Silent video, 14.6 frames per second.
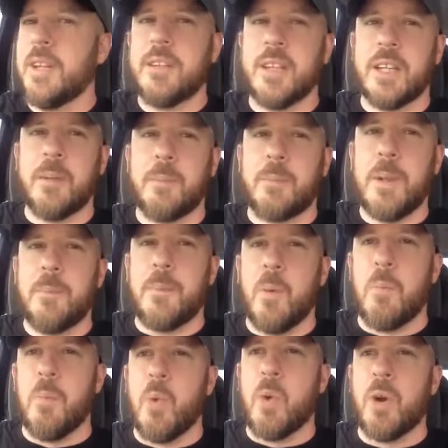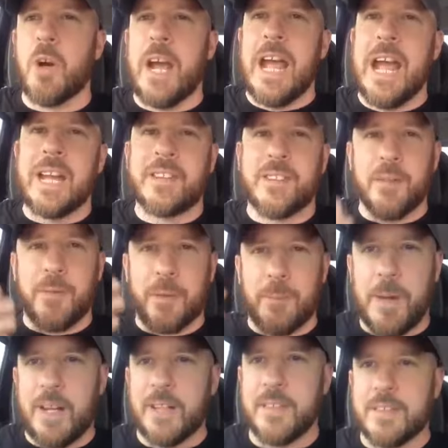to get people more active in
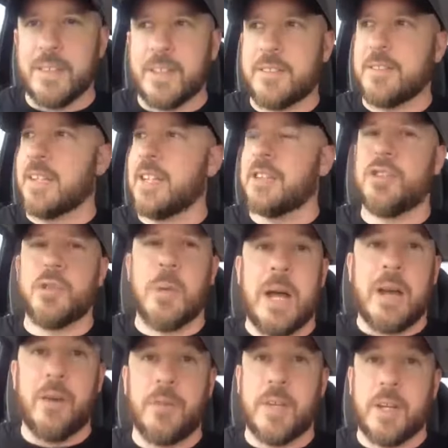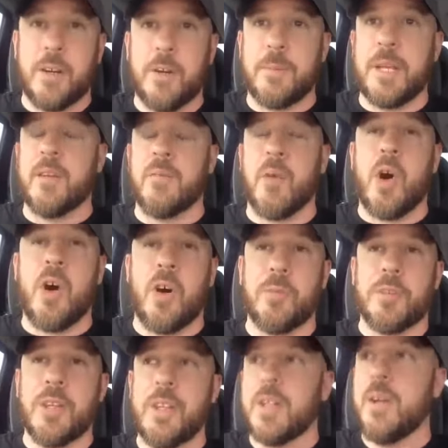politics and get you out there and get
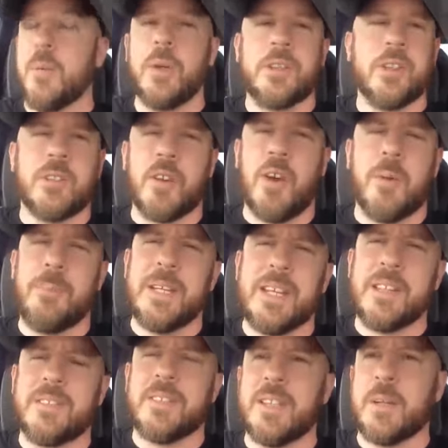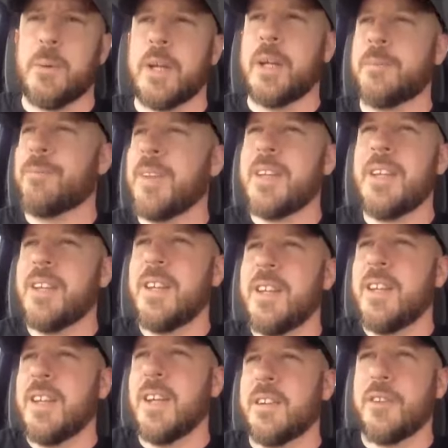involved, which it's all BS anyway.
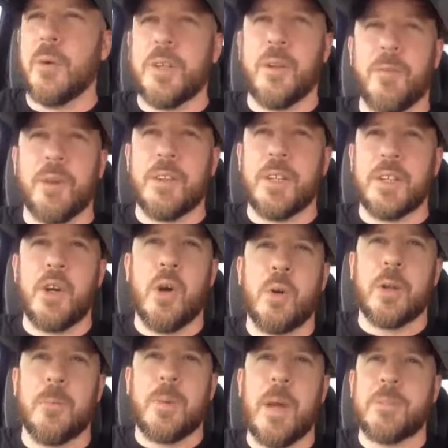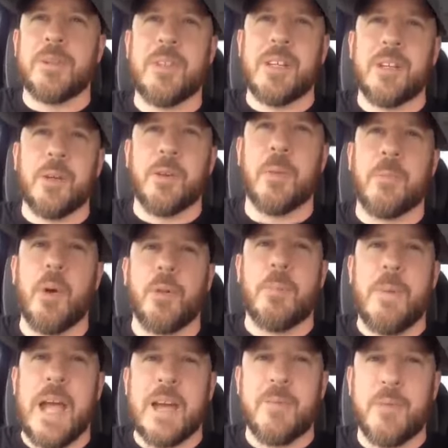It's no different than Coke and Pepsi. You know, they're
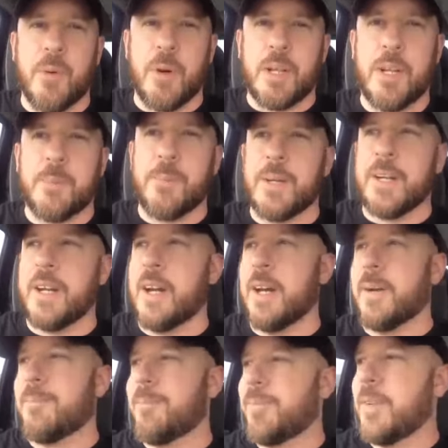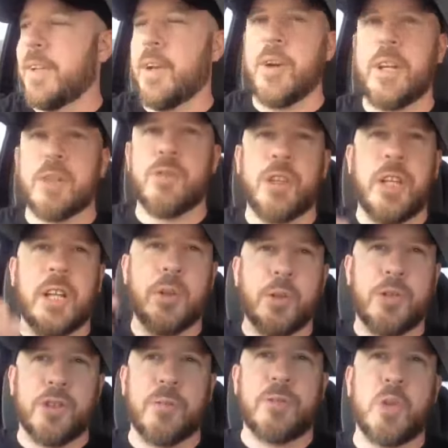both bad for you, but, uh, you know, it gives you the
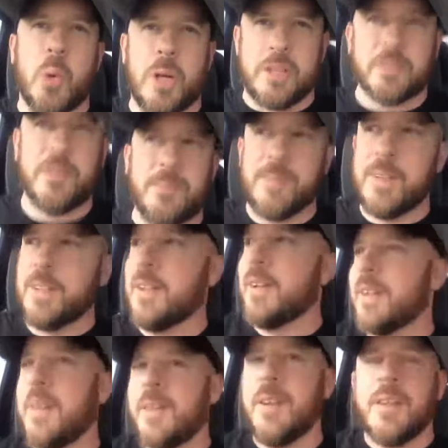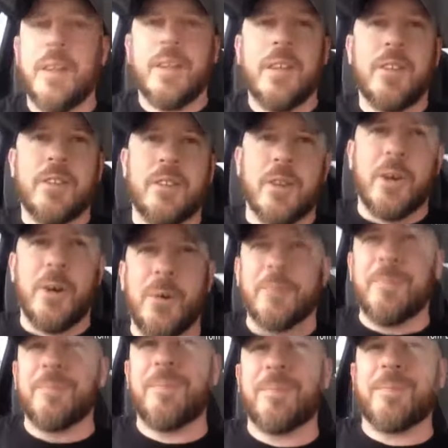illusion of choice. So,
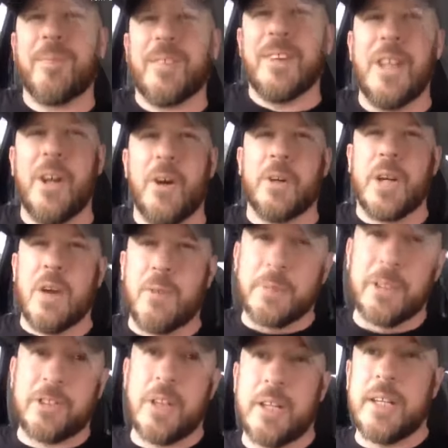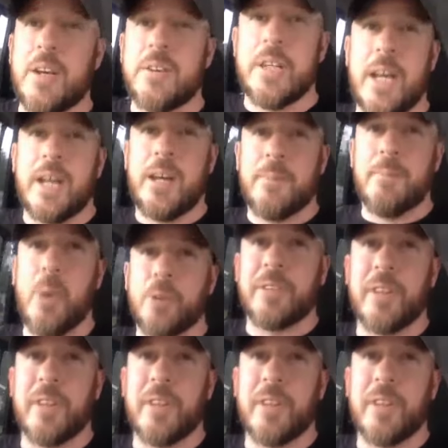you know, government shutdown, yeah, most